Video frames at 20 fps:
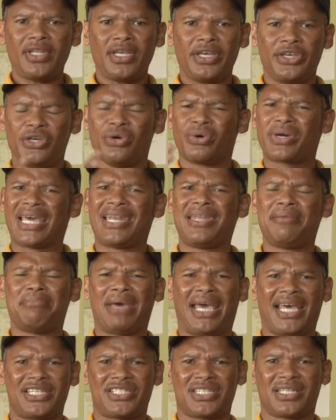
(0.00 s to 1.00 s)
you can
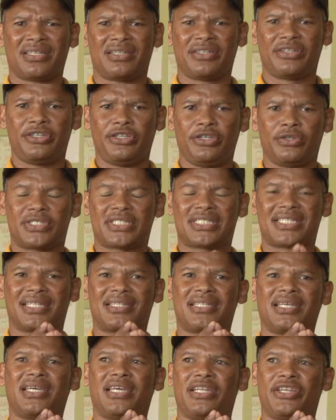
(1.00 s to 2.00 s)
imagine you're
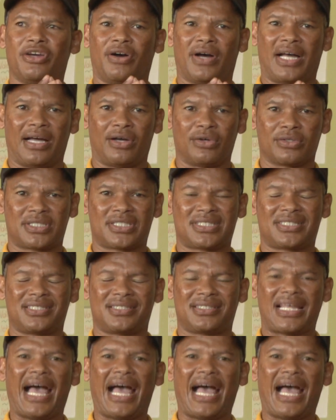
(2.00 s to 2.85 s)
sitting in your house.